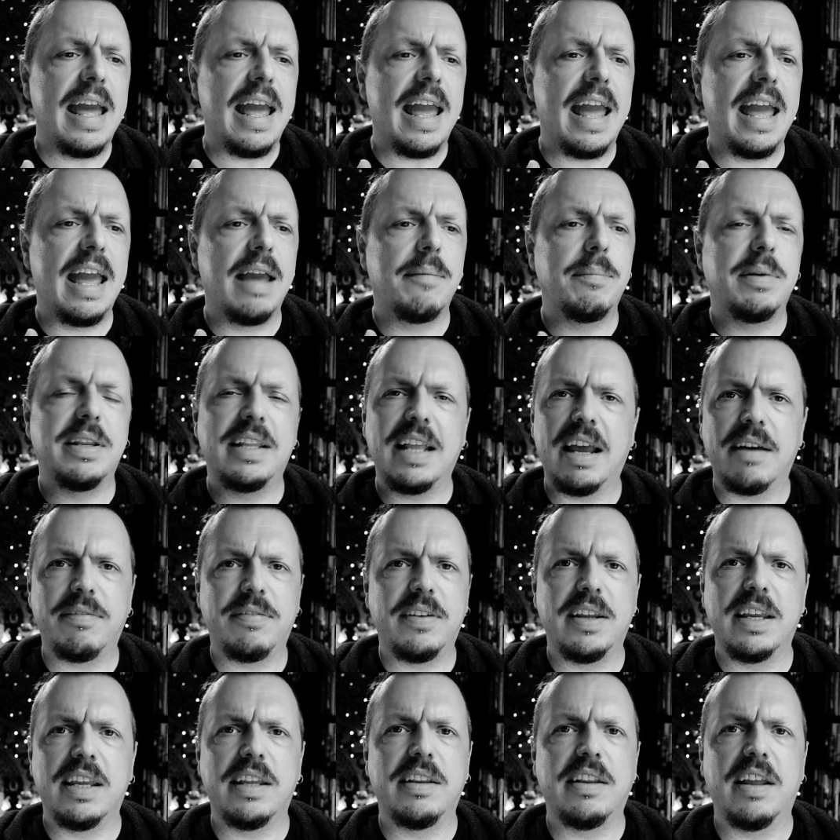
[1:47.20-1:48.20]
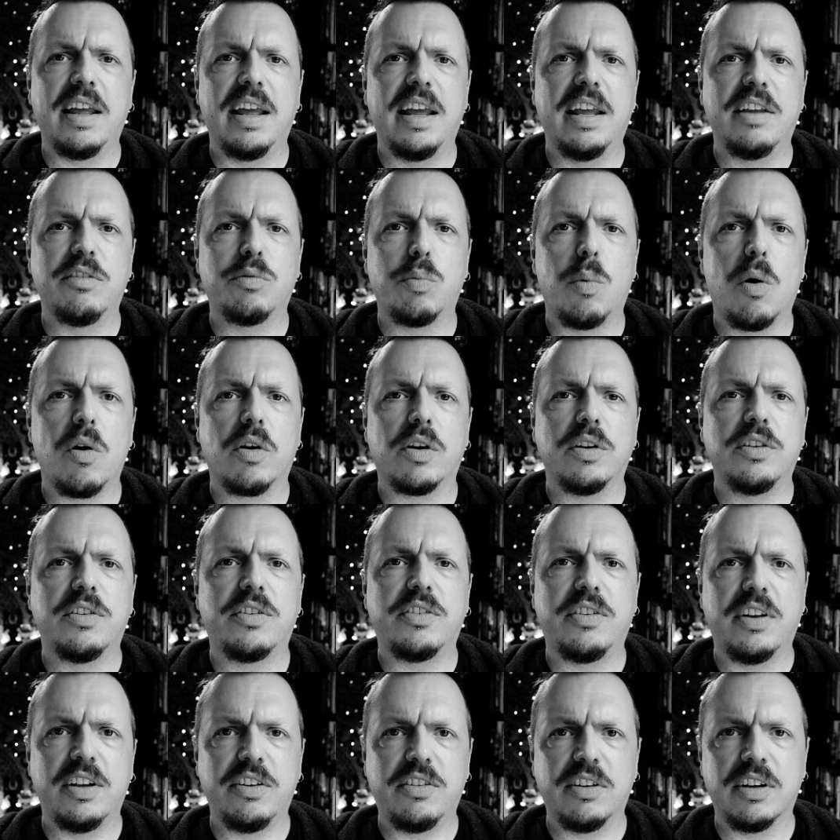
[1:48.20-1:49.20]
He definitely, his work on
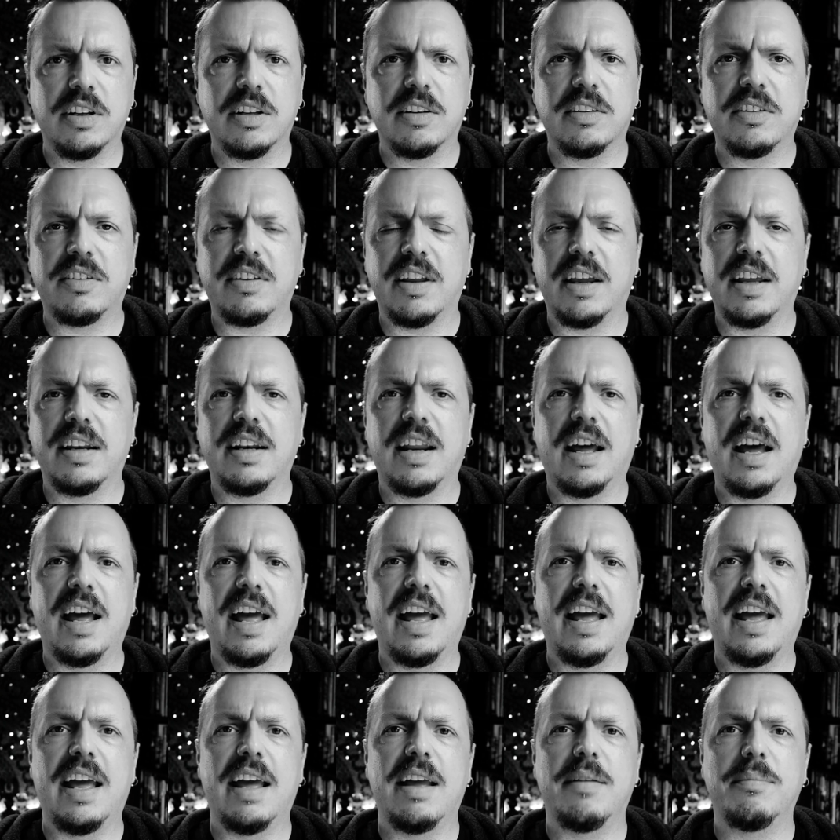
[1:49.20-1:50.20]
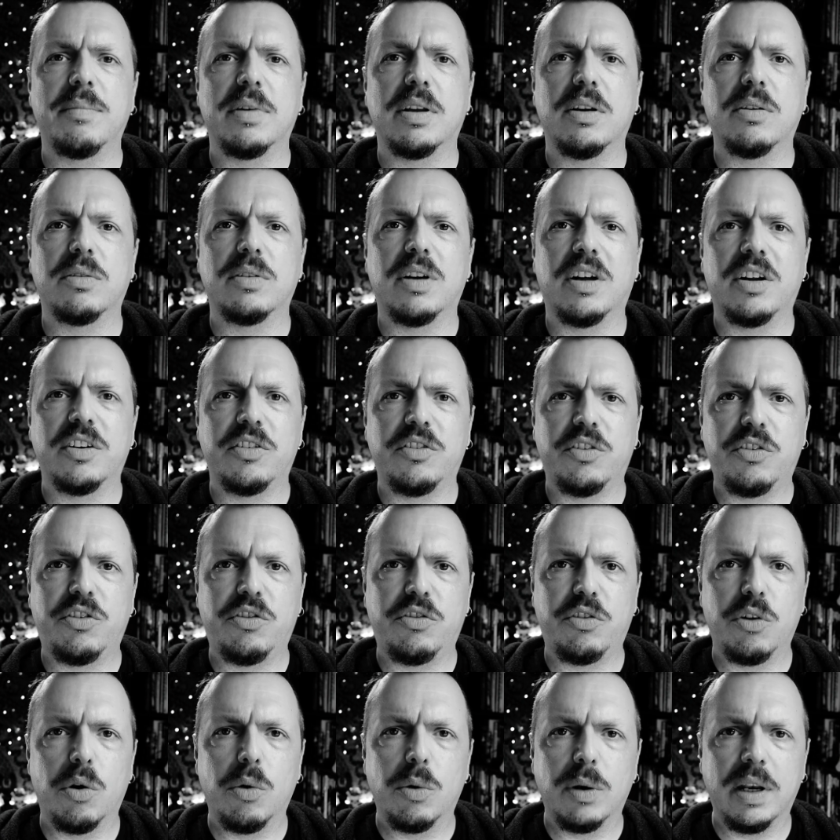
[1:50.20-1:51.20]
sigils and, you know, on
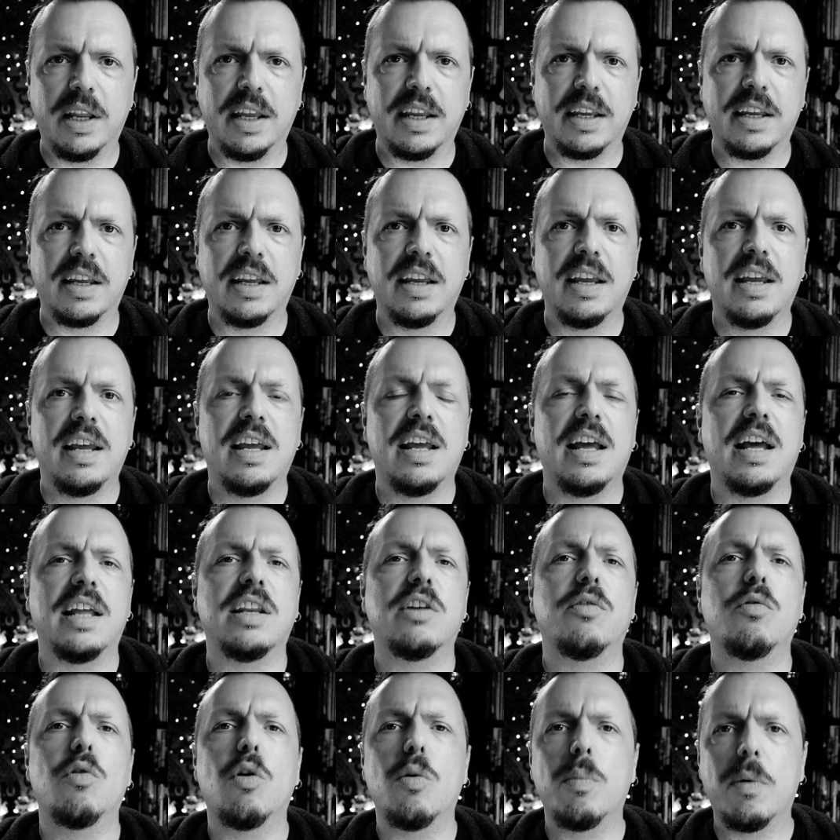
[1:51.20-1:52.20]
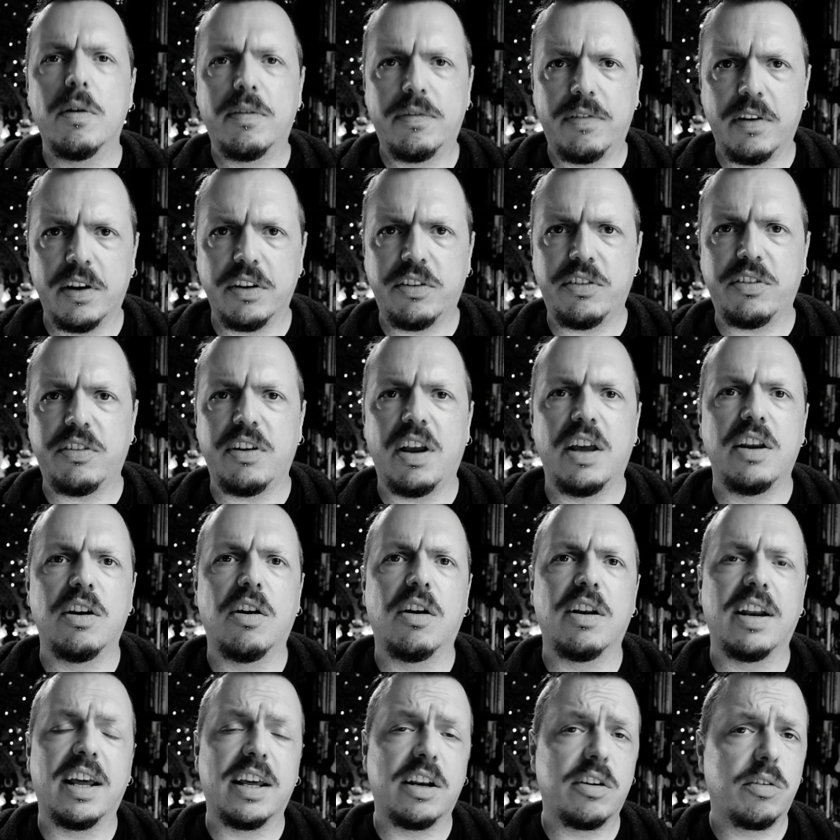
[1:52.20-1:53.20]
shoaling and the robofish and
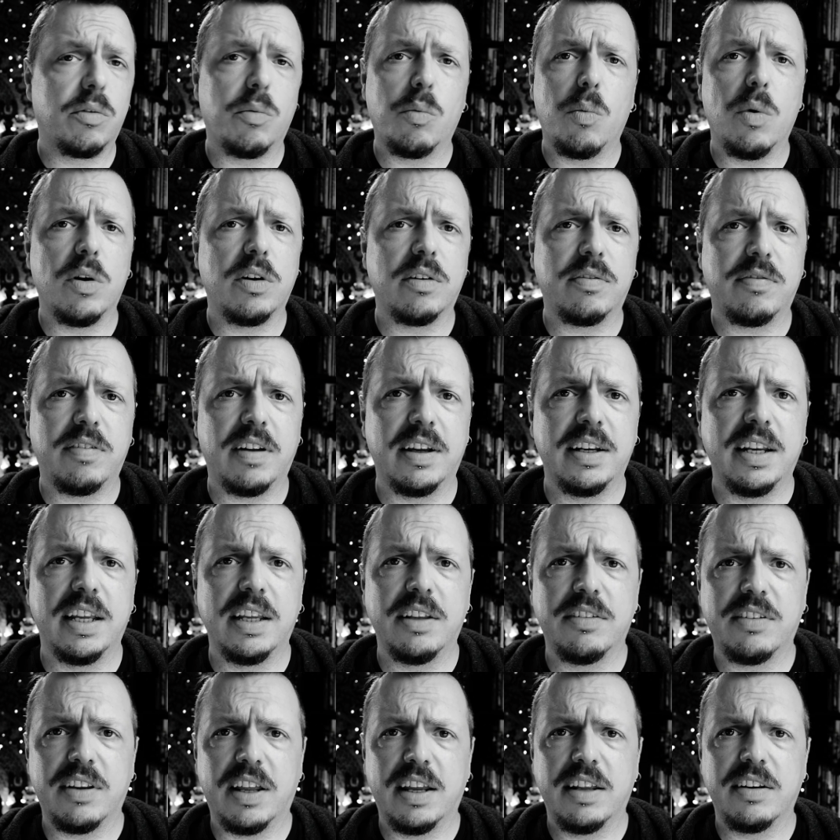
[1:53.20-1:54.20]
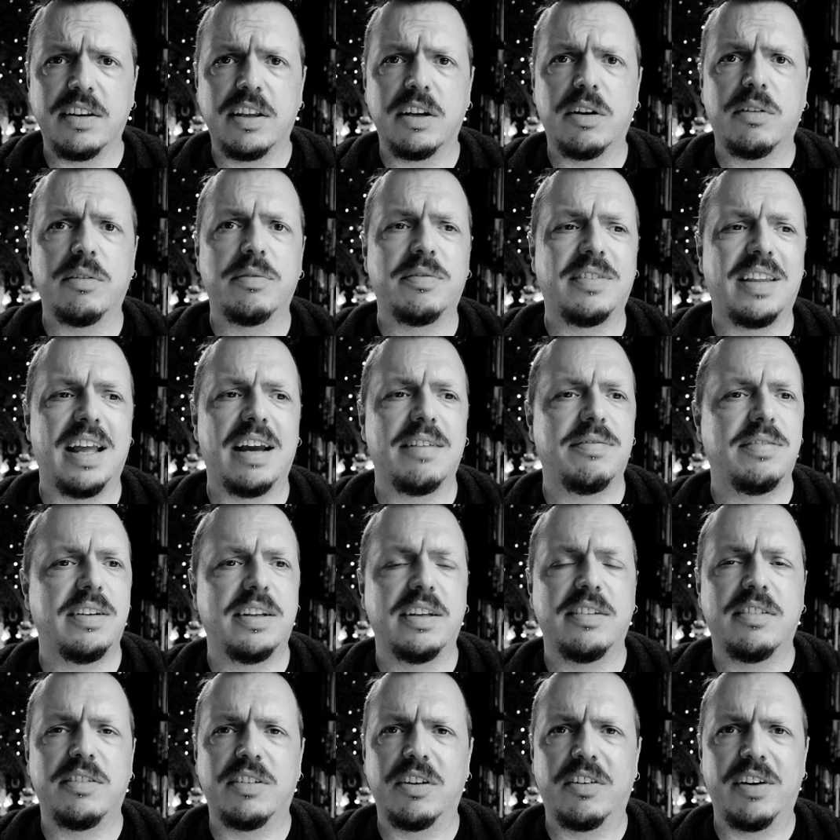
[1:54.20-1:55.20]
all that are wonderful ideas. And, you know,
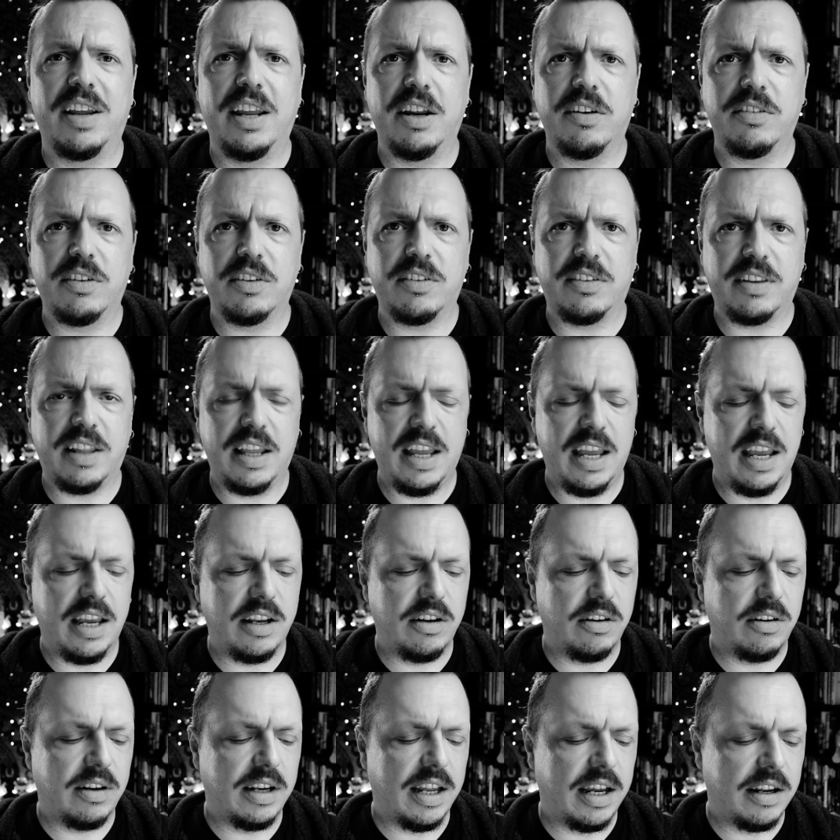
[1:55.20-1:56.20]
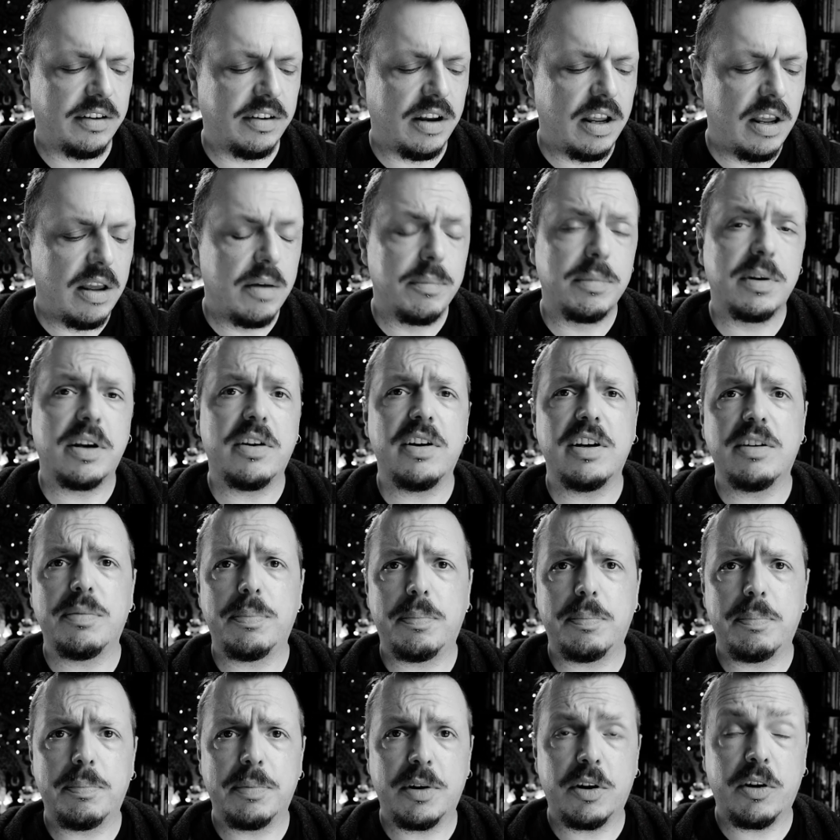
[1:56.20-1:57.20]
definitely they're here to stay and all that. But
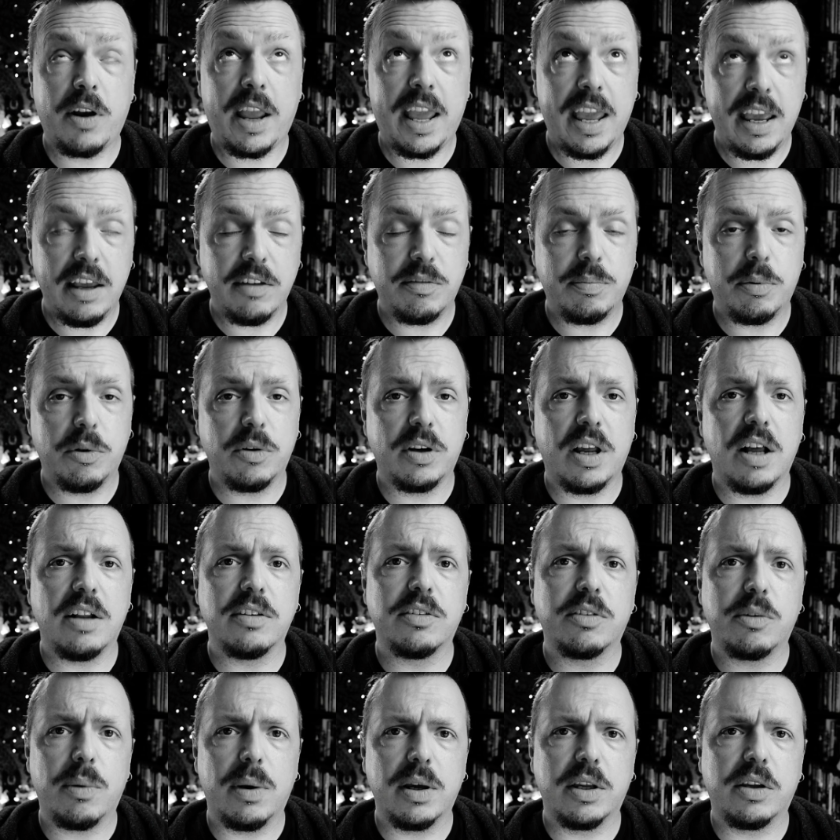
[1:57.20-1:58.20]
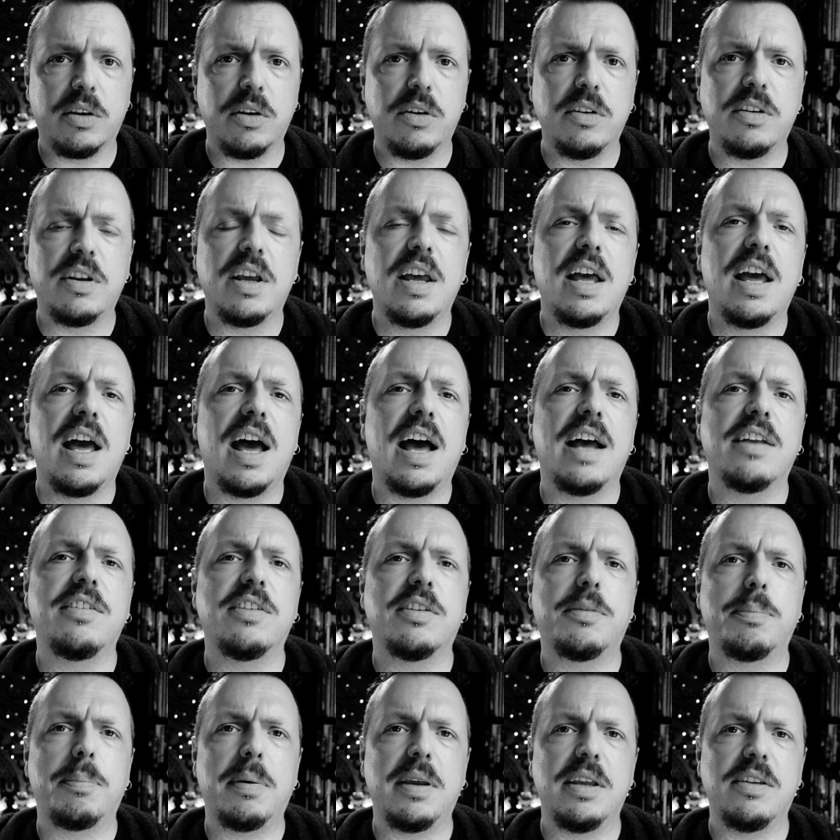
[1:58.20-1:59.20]
Chaos Protocol is quite good, as
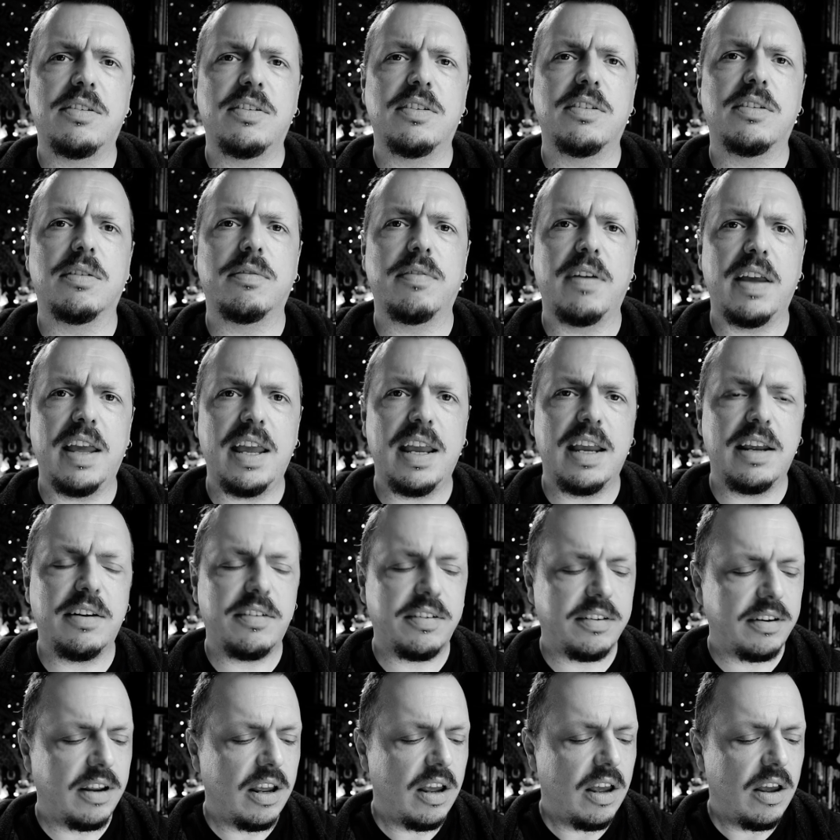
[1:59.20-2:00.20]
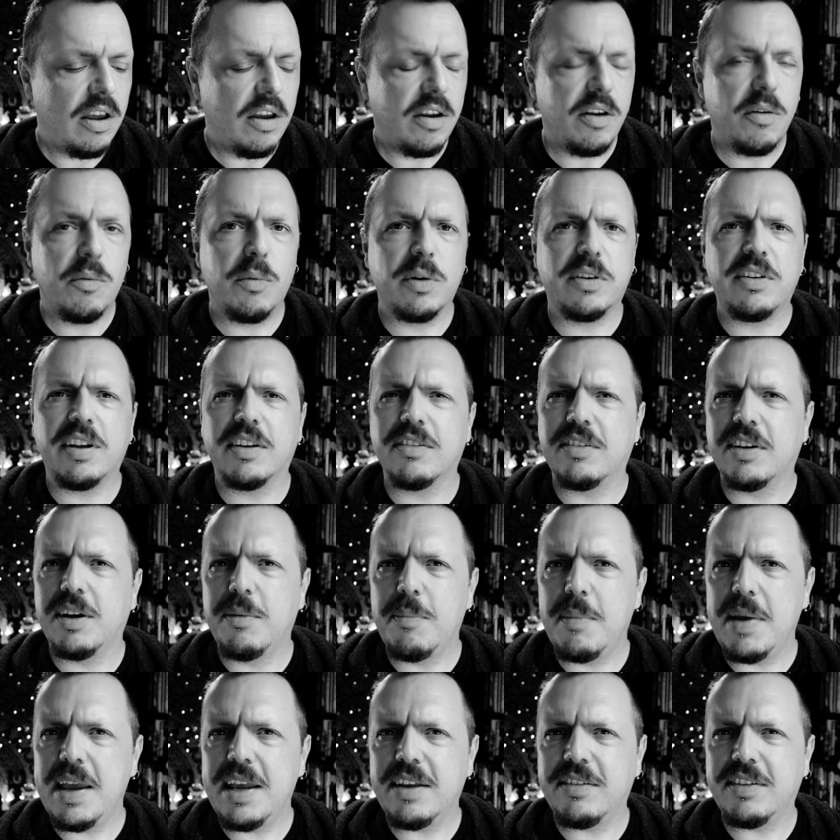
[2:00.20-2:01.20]
is Pieces of Eight, which has an
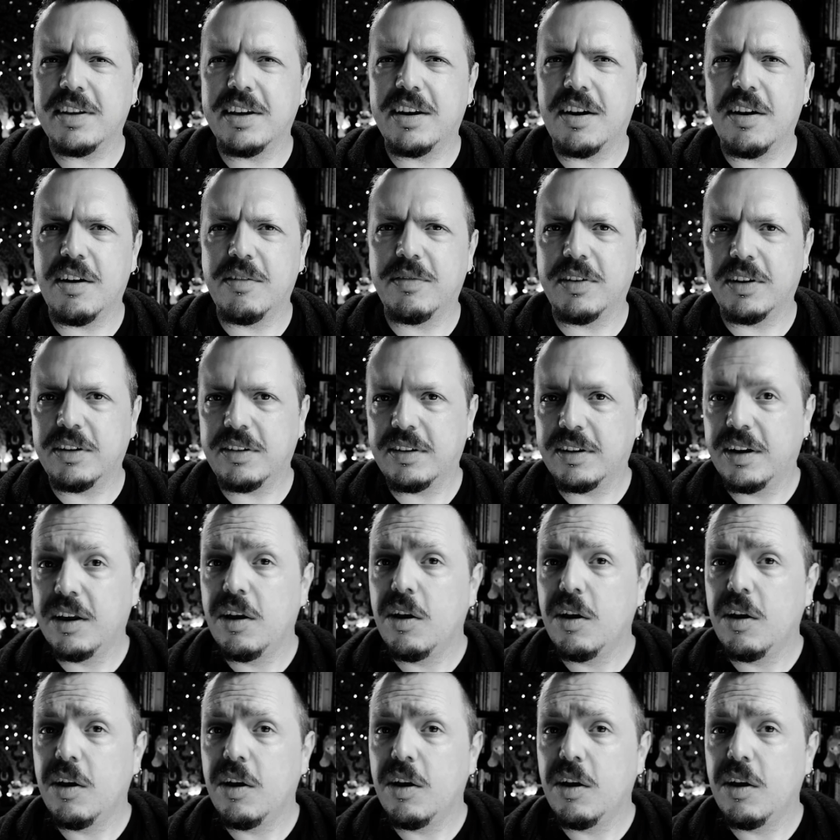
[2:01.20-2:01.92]
amazing cover.